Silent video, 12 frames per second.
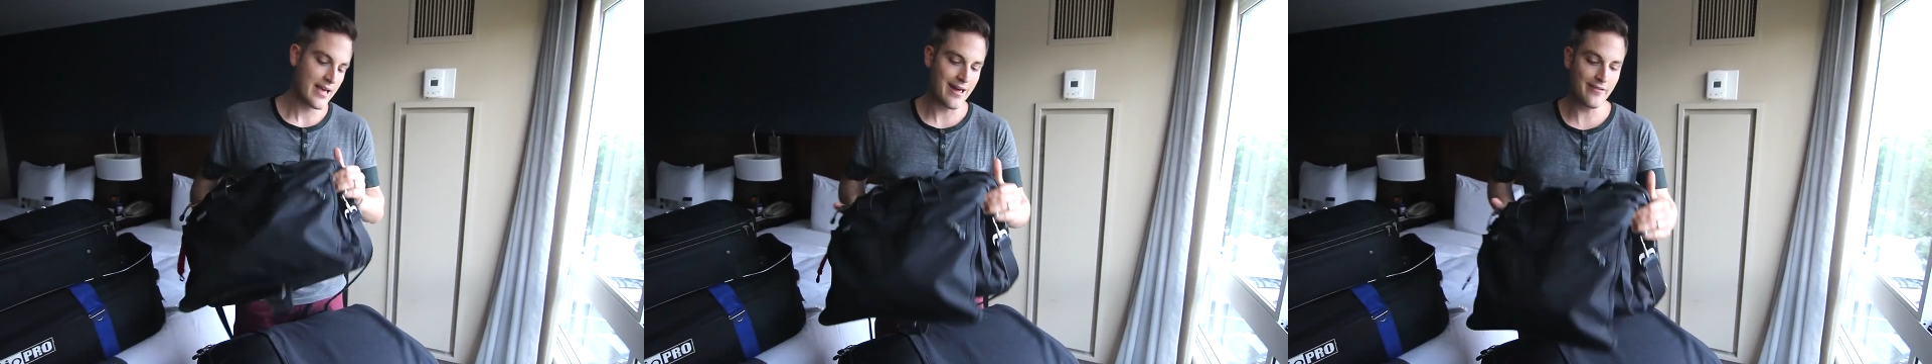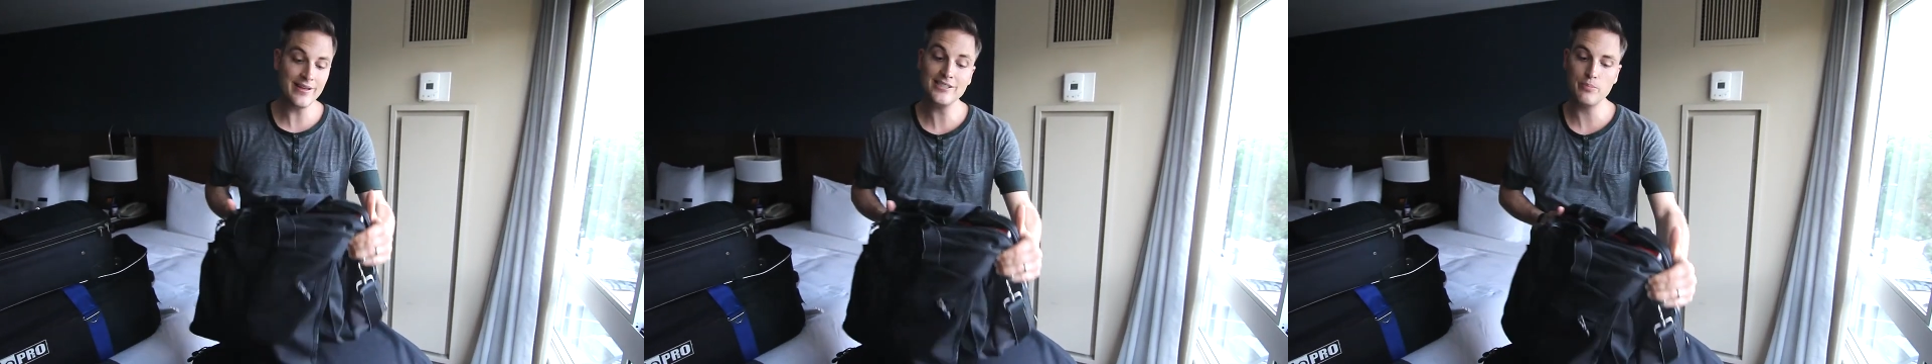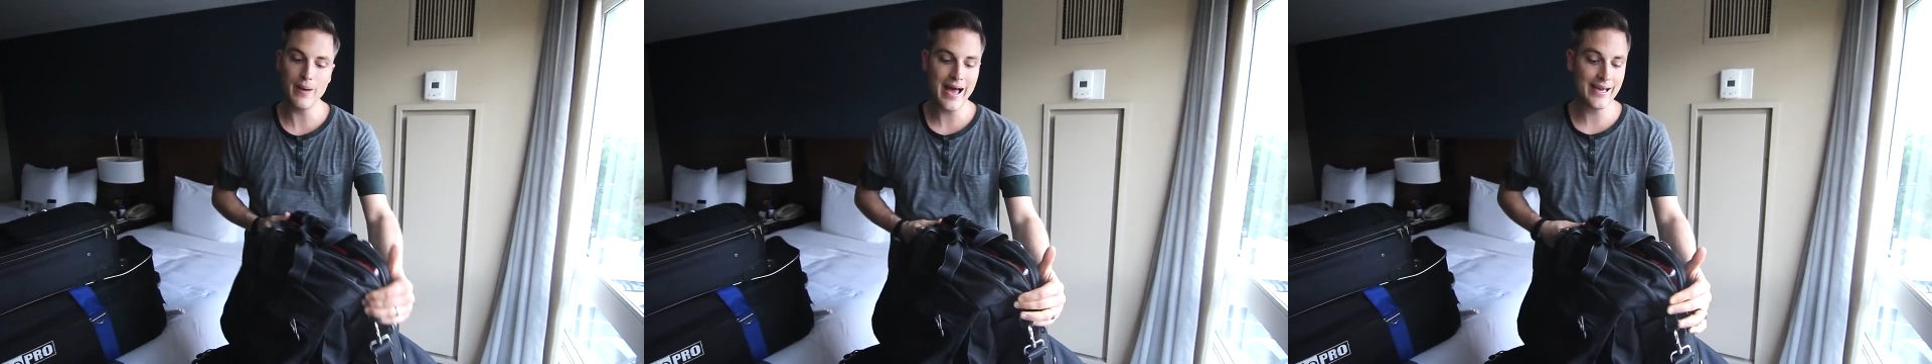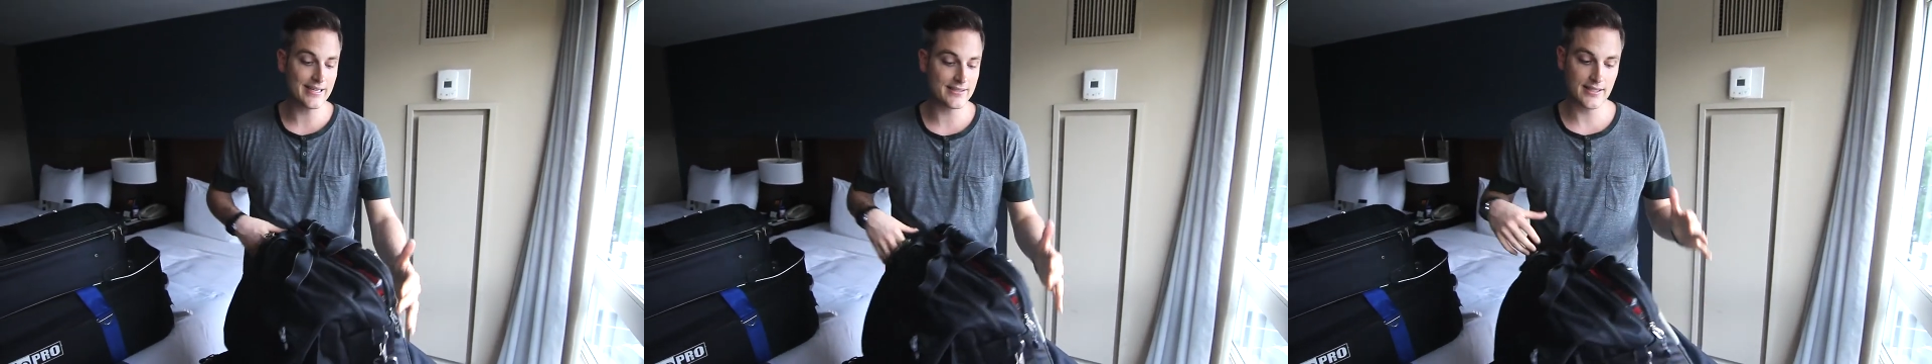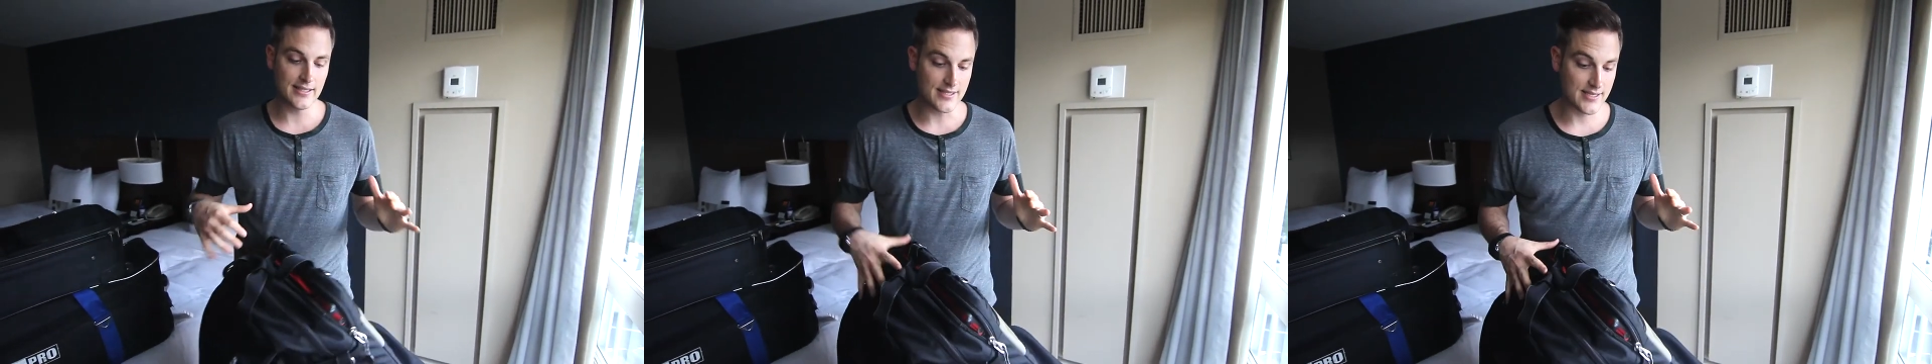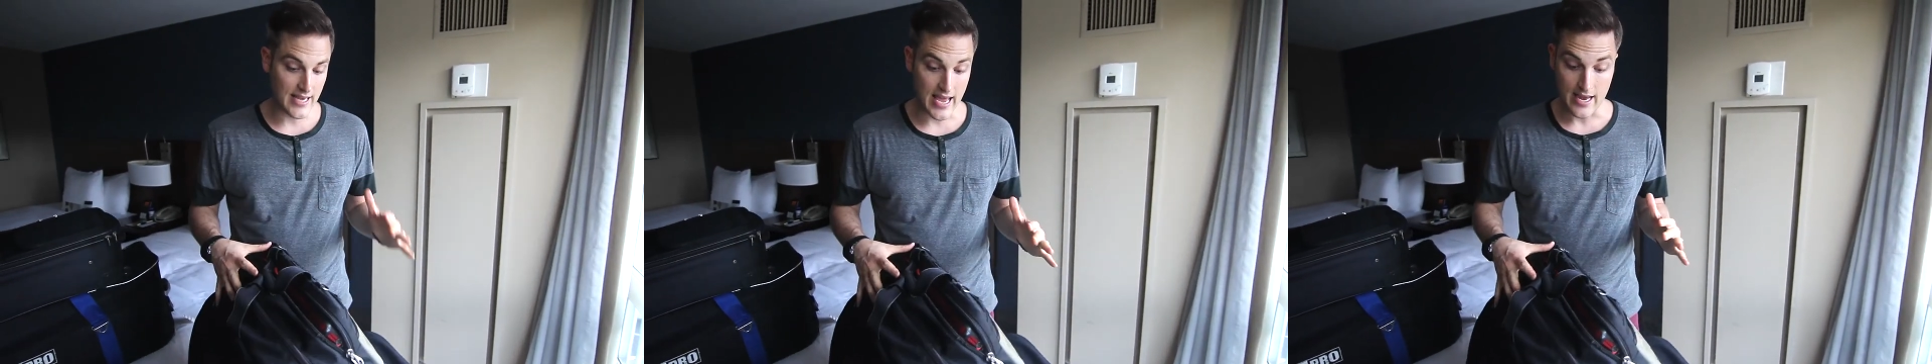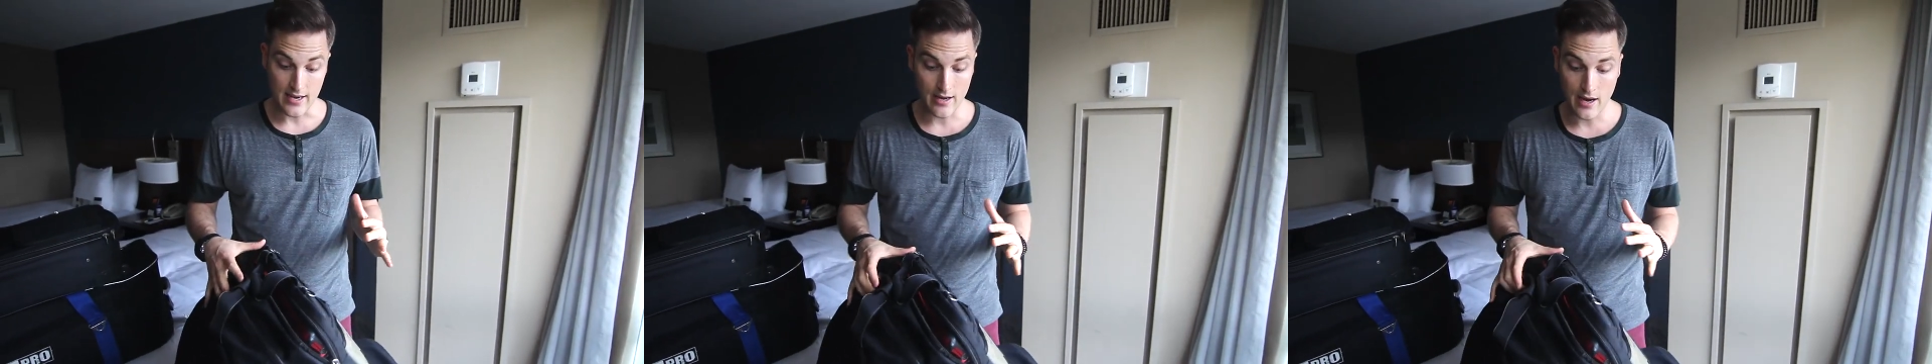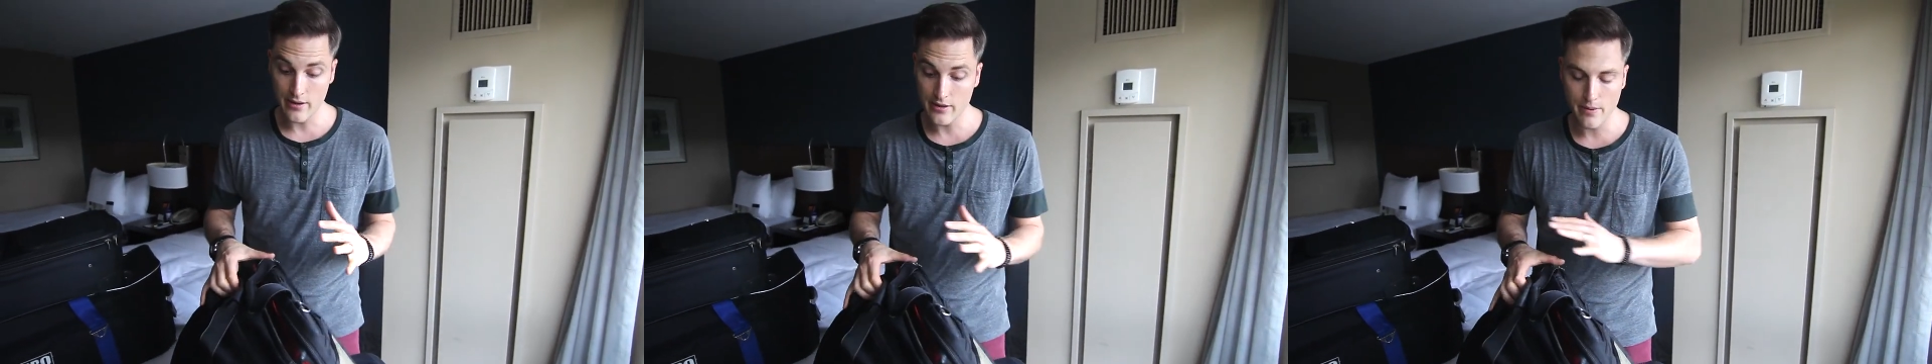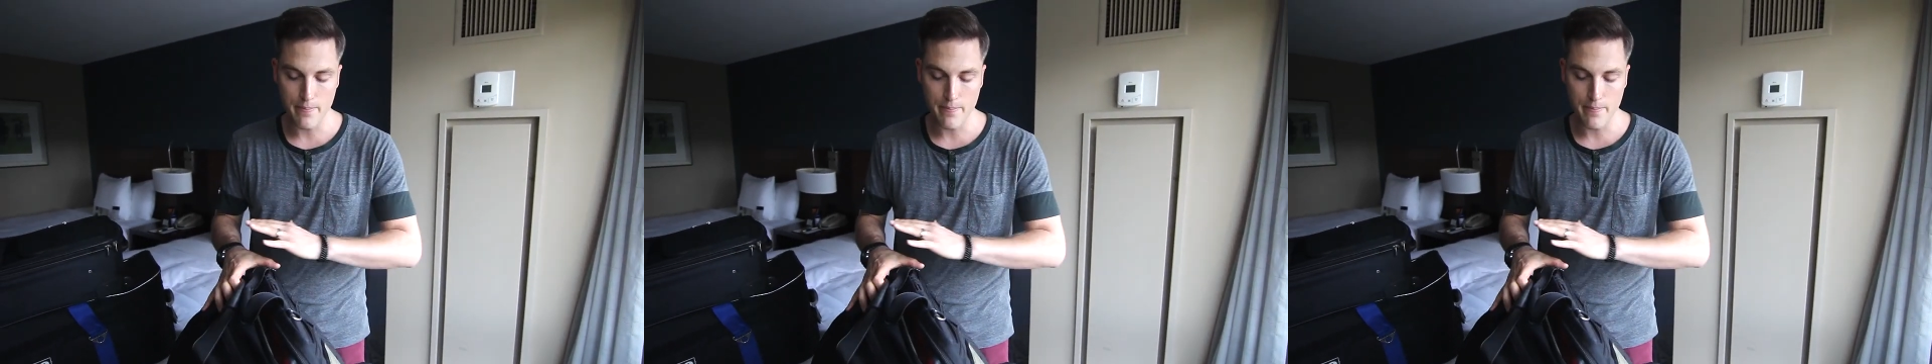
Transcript: And this bag is insane. The